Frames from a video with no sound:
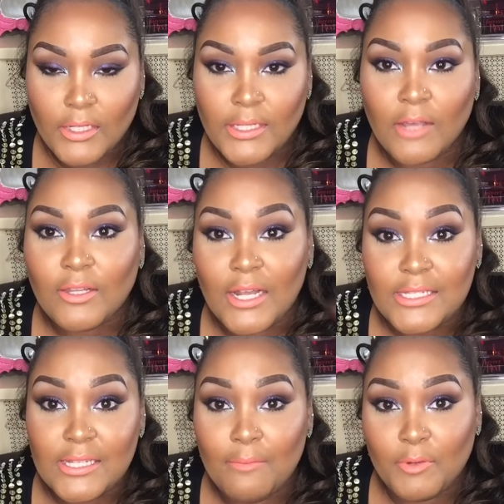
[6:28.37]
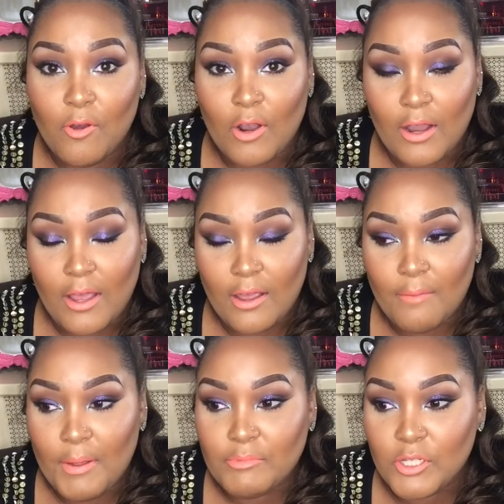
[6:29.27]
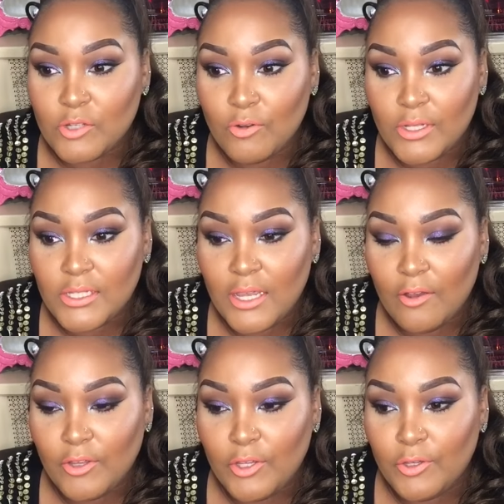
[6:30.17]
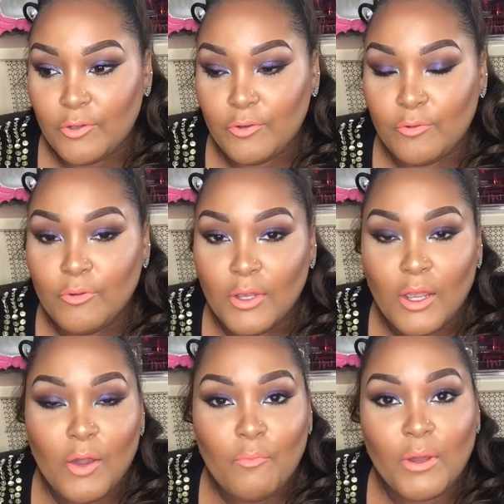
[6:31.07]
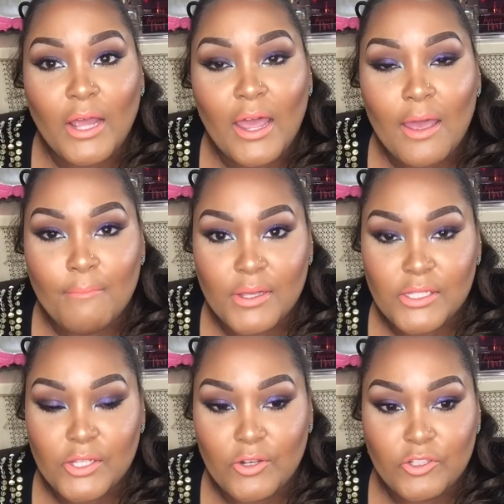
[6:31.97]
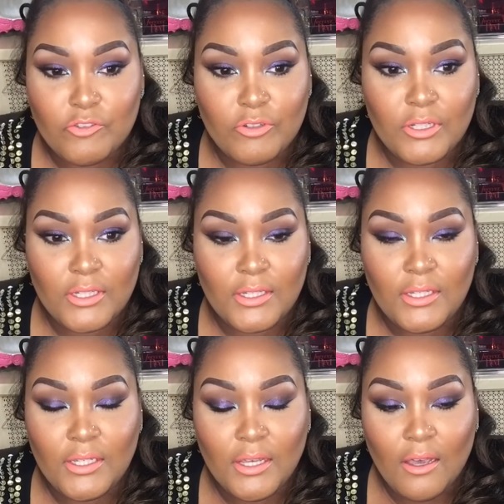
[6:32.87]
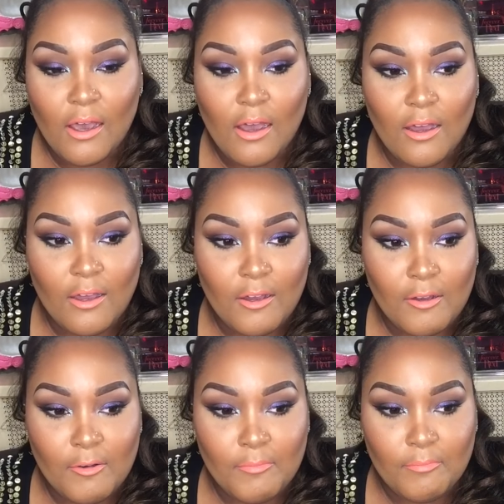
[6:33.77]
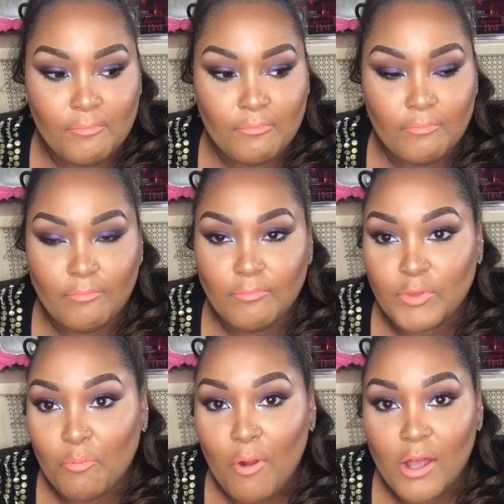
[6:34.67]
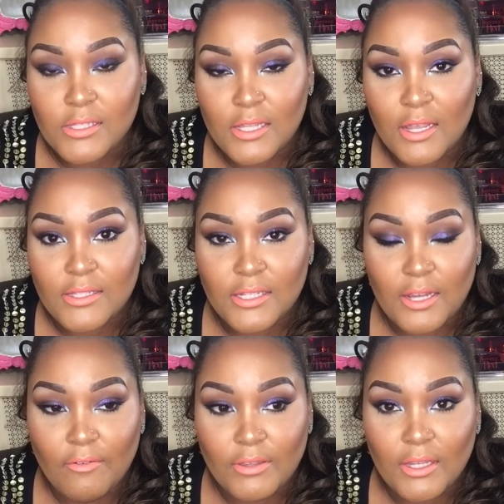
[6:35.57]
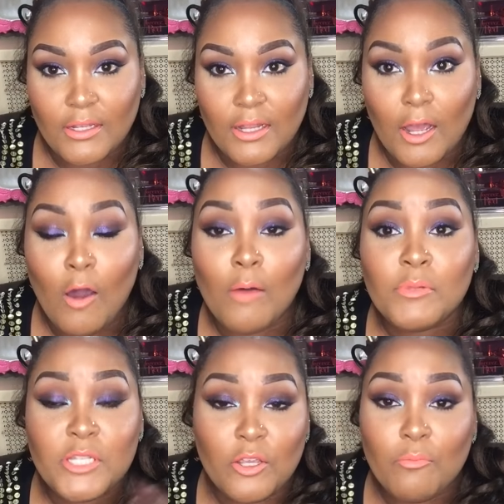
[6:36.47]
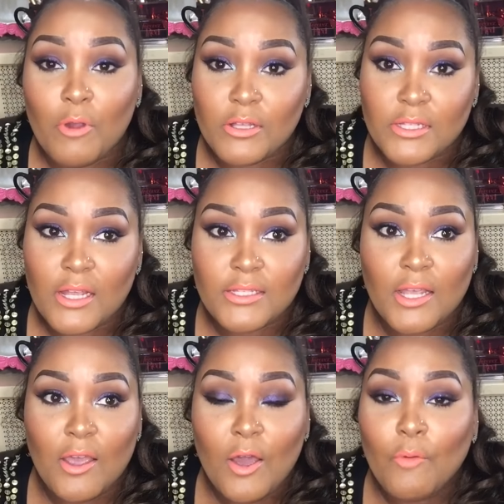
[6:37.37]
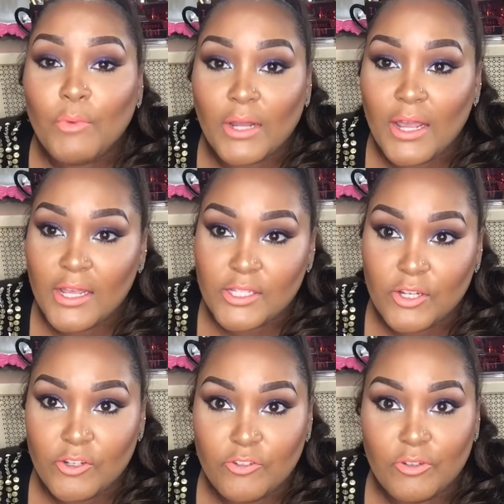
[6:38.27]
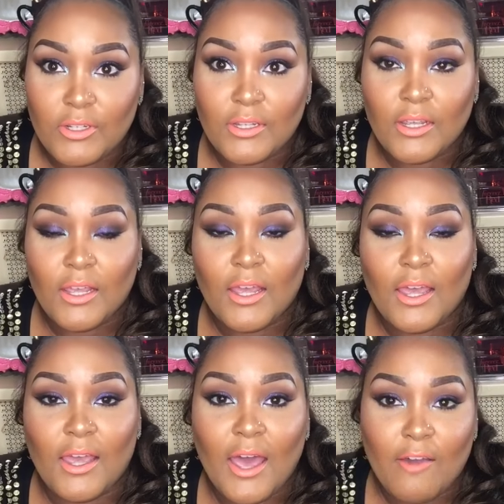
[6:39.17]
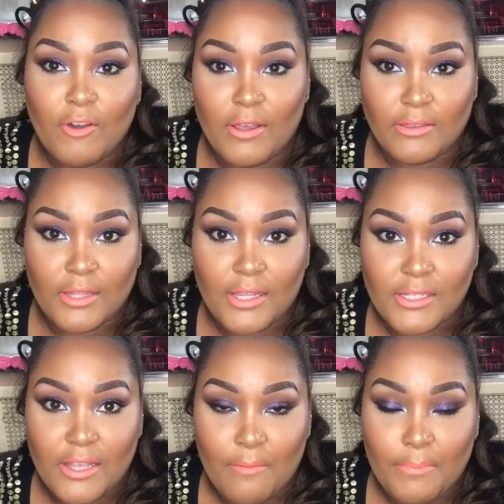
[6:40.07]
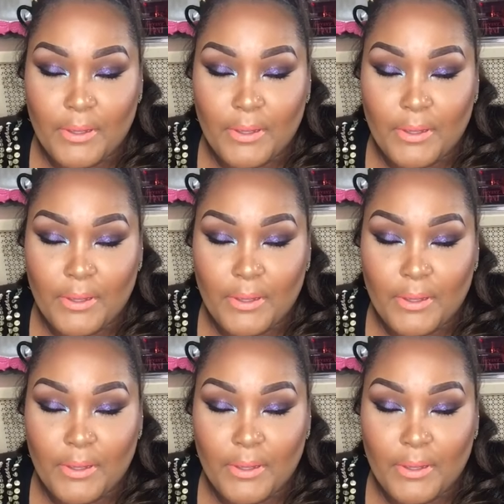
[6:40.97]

that I summed all of that up, I'm just going to tell you when I had my surgery, the process and everything. Oh, I'm going to tell you the process when I had surgery and how things have